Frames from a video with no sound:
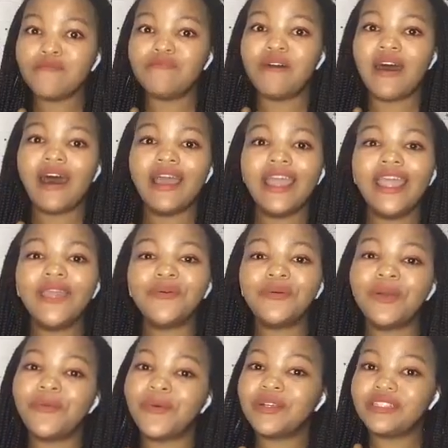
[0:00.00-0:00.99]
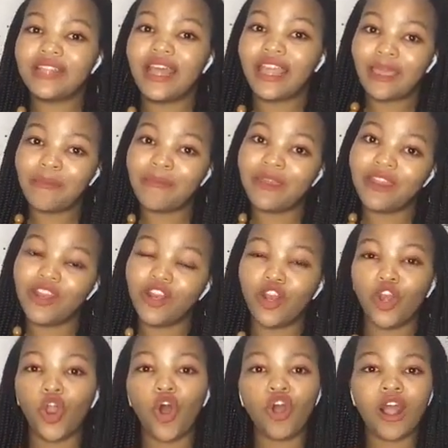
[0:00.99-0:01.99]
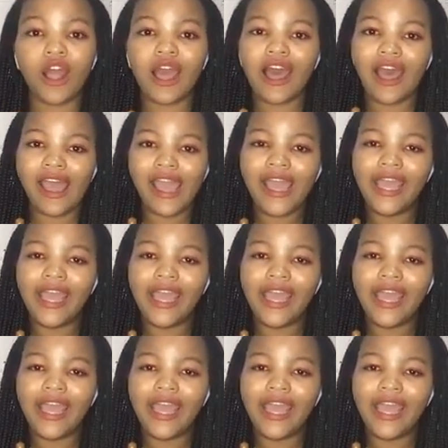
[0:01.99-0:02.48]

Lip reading: but it was like a bit longer.